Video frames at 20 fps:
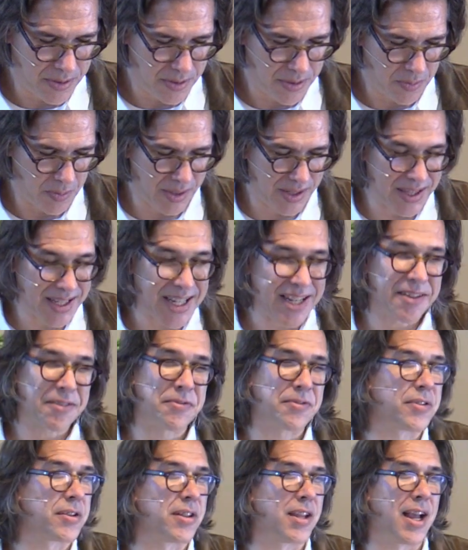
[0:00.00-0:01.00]
we live
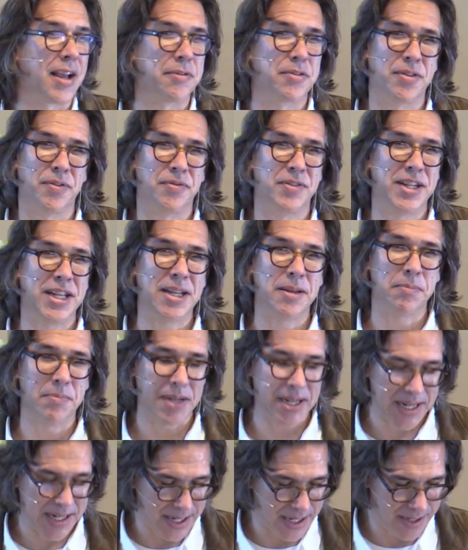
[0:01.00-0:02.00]
for lives of deep
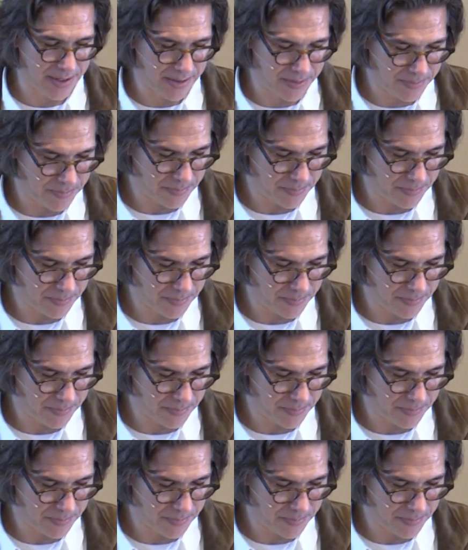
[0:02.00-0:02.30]
meaning.